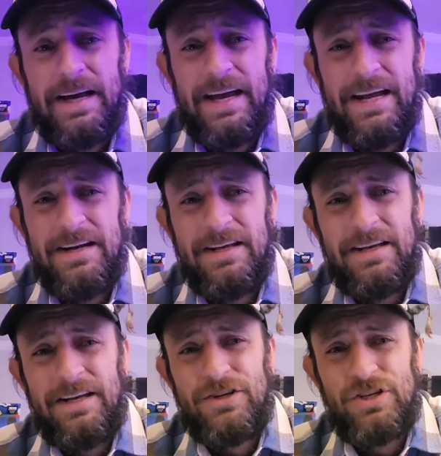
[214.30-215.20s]
and
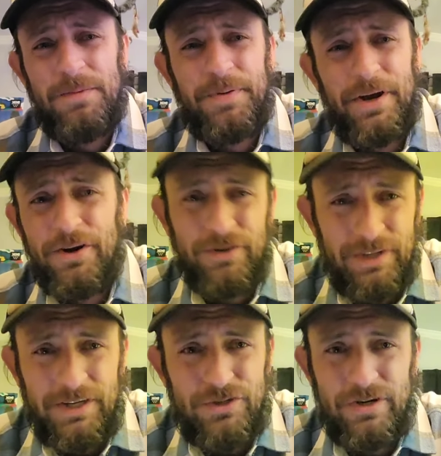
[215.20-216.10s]
is
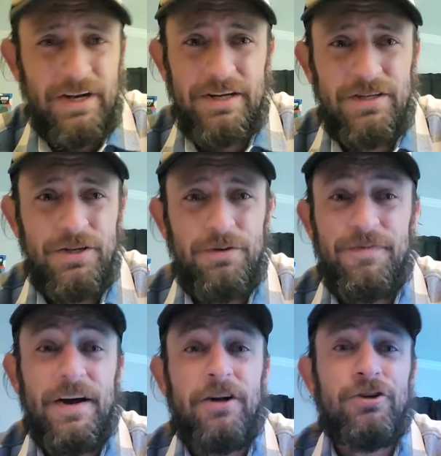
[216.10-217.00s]
apparently trying to
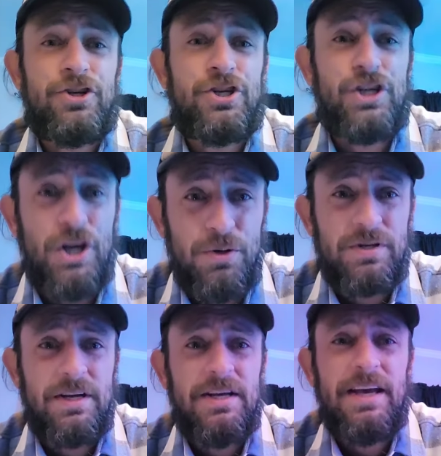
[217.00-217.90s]
file suit